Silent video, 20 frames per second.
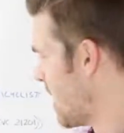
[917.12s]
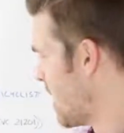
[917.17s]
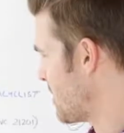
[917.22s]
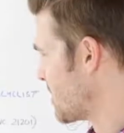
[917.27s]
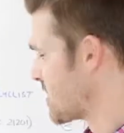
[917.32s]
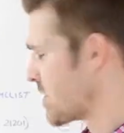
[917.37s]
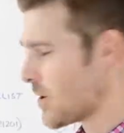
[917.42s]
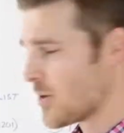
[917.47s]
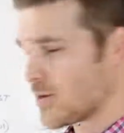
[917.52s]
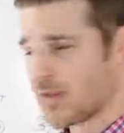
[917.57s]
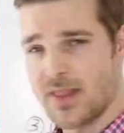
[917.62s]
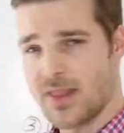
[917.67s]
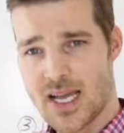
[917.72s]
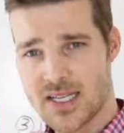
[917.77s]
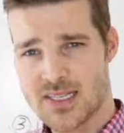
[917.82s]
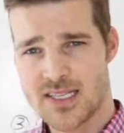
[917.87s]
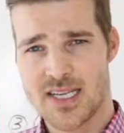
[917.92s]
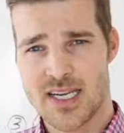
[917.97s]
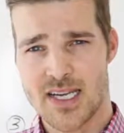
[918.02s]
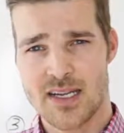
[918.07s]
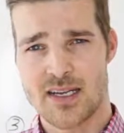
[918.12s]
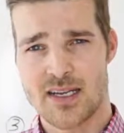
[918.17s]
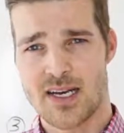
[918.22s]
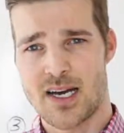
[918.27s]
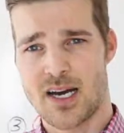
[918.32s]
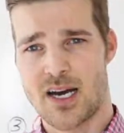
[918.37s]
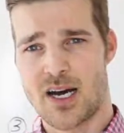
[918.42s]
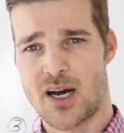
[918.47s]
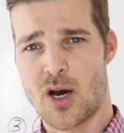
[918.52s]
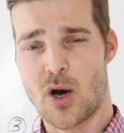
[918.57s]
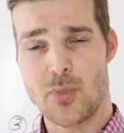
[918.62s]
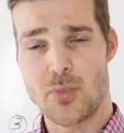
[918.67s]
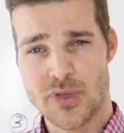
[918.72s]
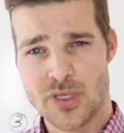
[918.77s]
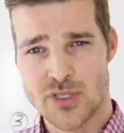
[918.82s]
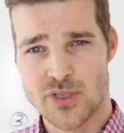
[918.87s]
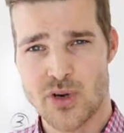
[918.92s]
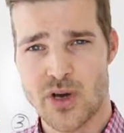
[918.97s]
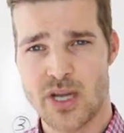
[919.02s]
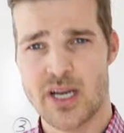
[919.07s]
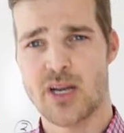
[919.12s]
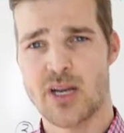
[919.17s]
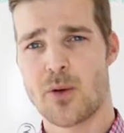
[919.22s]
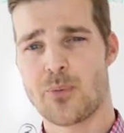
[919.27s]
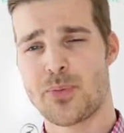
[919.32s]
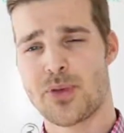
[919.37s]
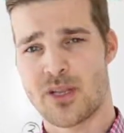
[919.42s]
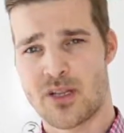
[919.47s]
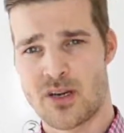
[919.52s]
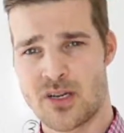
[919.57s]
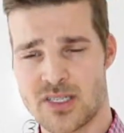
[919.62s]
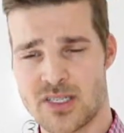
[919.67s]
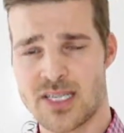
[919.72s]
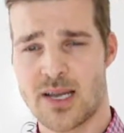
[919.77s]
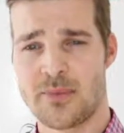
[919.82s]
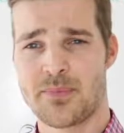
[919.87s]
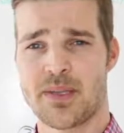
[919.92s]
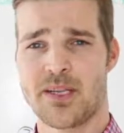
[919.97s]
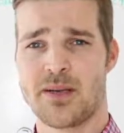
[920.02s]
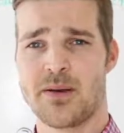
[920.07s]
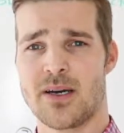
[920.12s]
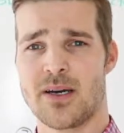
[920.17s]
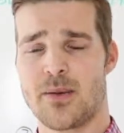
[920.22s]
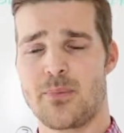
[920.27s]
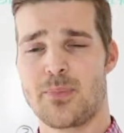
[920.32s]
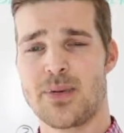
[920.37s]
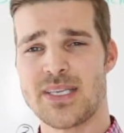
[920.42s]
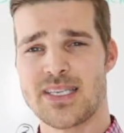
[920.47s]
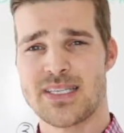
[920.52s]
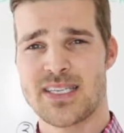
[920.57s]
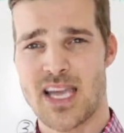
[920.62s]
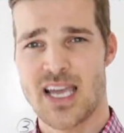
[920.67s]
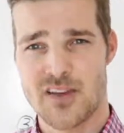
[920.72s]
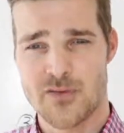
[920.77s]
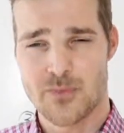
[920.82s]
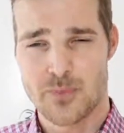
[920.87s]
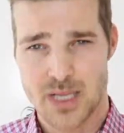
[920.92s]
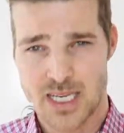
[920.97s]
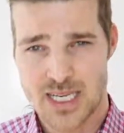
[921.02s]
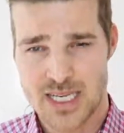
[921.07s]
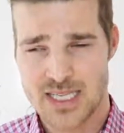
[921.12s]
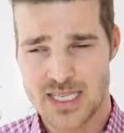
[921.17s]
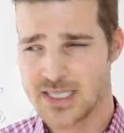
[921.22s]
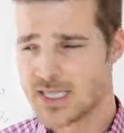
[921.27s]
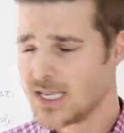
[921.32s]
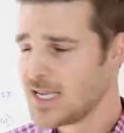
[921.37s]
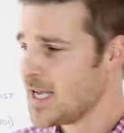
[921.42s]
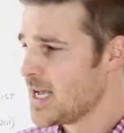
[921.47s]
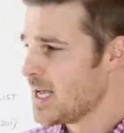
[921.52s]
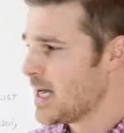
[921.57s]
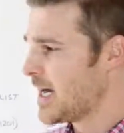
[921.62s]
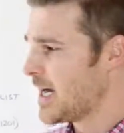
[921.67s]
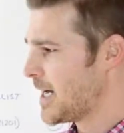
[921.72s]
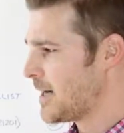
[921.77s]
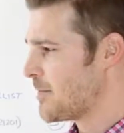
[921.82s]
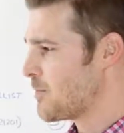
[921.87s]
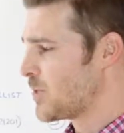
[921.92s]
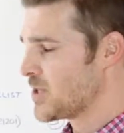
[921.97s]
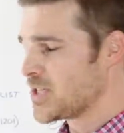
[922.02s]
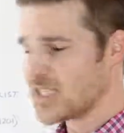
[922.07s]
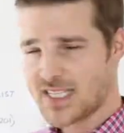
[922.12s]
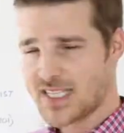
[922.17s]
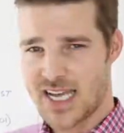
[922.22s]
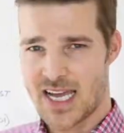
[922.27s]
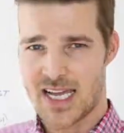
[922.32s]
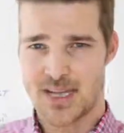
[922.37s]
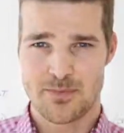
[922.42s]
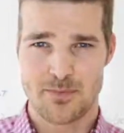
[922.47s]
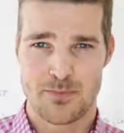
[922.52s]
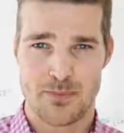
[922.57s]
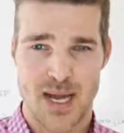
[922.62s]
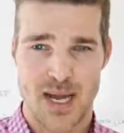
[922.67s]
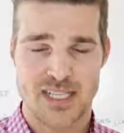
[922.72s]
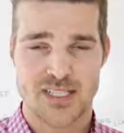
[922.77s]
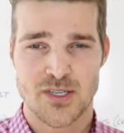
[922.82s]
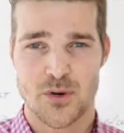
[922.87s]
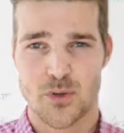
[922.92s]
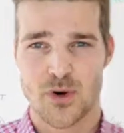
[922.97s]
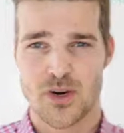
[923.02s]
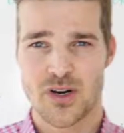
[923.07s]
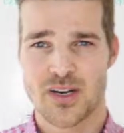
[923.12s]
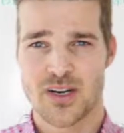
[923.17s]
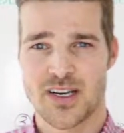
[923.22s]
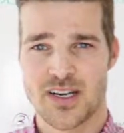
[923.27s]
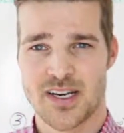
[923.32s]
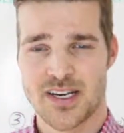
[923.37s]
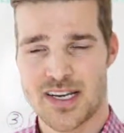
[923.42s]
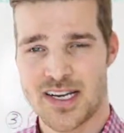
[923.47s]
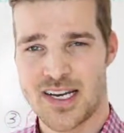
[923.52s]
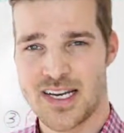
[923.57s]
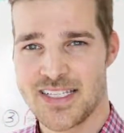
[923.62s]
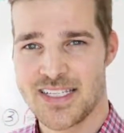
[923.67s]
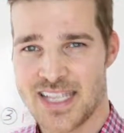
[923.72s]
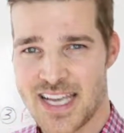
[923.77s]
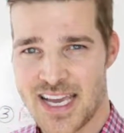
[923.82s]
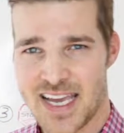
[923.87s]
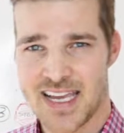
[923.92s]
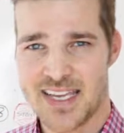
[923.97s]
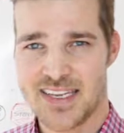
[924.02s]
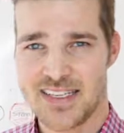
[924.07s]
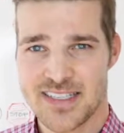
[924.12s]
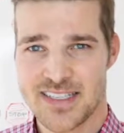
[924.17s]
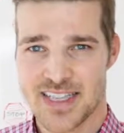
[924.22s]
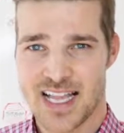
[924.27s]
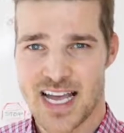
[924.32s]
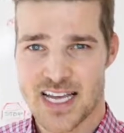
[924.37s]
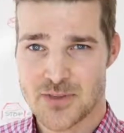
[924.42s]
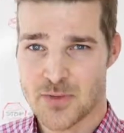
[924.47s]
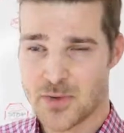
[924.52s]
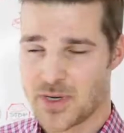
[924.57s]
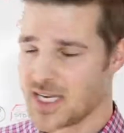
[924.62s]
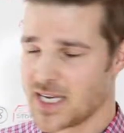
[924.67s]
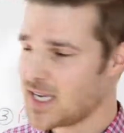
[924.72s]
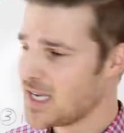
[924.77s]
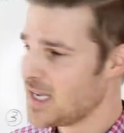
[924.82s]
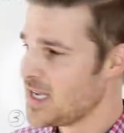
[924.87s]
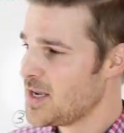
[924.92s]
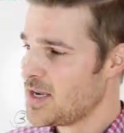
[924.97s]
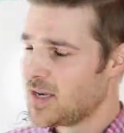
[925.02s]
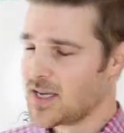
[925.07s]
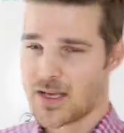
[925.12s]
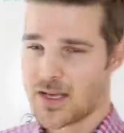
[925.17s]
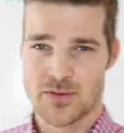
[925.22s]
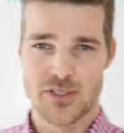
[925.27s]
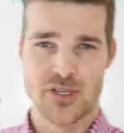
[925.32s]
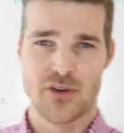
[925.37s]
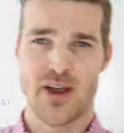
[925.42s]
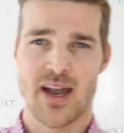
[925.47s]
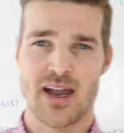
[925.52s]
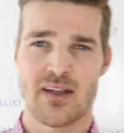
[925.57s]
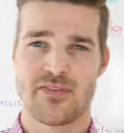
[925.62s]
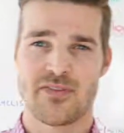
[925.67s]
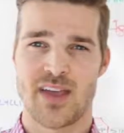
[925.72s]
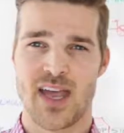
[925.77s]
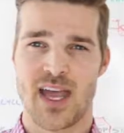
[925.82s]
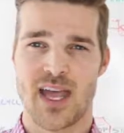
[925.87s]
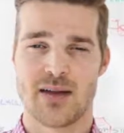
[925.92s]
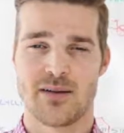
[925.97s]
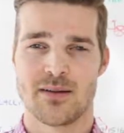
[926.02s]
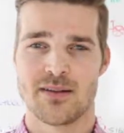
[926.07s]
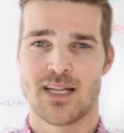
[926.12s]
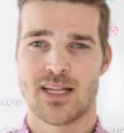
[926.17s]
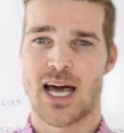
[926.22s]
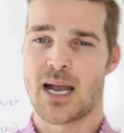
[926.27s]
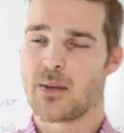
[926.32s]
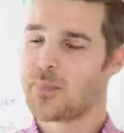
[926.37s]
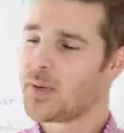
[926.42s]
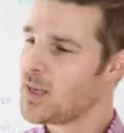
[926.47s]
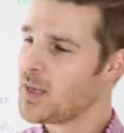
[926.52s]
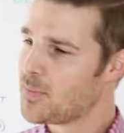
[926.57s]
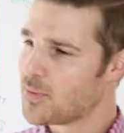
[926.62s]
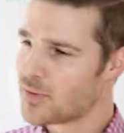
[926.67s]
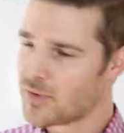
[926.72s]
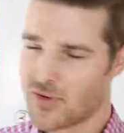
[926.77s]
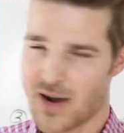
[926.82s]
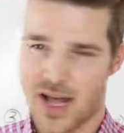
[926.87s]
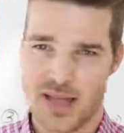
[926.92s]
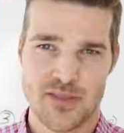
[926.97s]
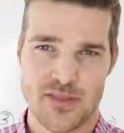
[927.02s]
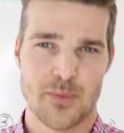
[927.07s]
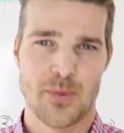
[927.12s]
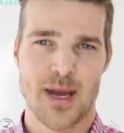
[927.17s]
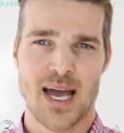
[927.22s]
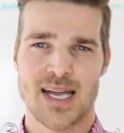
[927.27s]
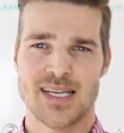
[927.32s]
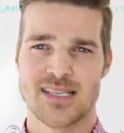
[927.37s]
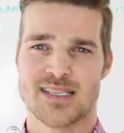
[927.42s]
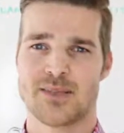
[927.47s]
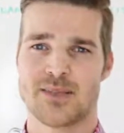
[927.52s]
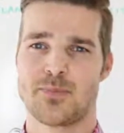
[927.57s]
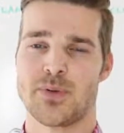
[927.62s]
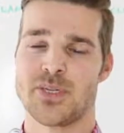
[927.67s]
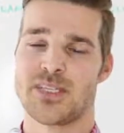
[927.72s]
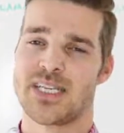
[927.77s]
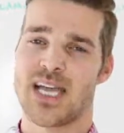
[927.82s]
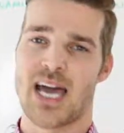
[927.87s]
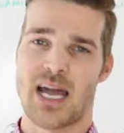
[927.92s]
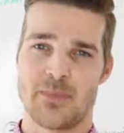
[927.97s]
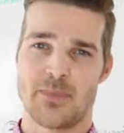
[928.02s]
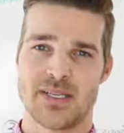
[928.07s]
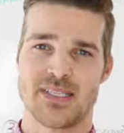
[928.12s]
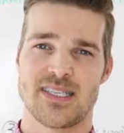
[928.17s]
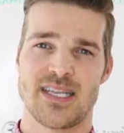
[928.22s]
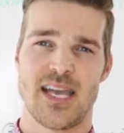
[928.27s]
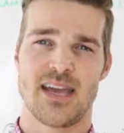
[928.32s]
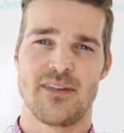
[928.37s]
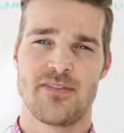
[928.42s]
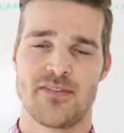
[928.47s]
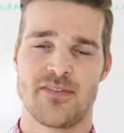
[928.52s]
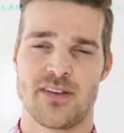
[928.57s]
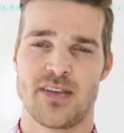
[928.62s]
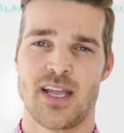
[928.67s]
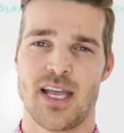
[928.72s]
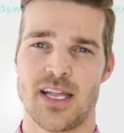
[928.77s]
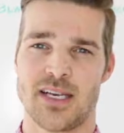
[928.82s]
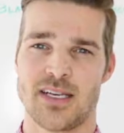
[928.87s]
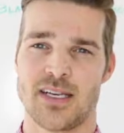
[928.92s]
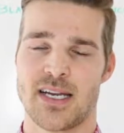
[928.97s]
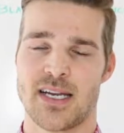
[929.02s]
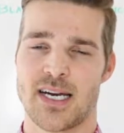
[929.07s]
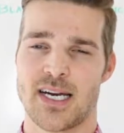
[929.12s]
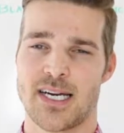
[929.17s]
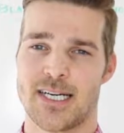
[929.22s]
So that's it. I hope you enjoyed it. I hope you learned something. Be safe, please. We just had Bike to Work Day last week. That was a great event. A lot of people were riding their bikes, but you got to be safe, and